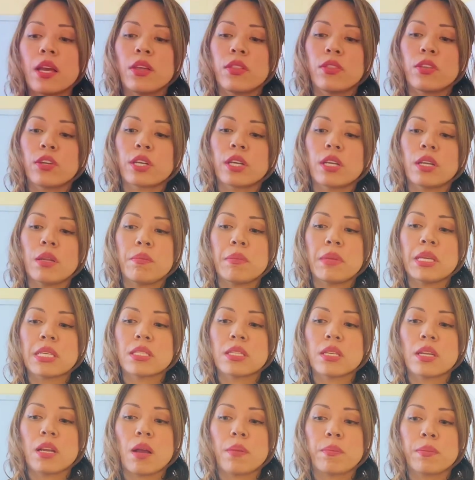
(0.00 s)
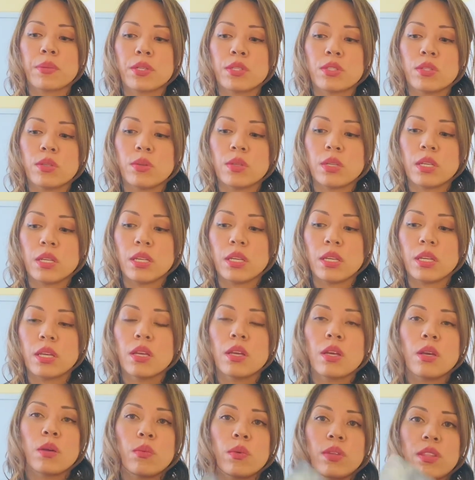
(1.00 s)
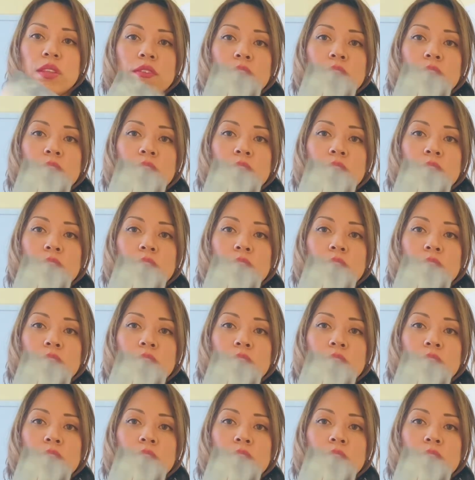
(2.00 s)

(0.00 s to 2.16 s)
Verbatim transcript: they're going to miss an opportunity with a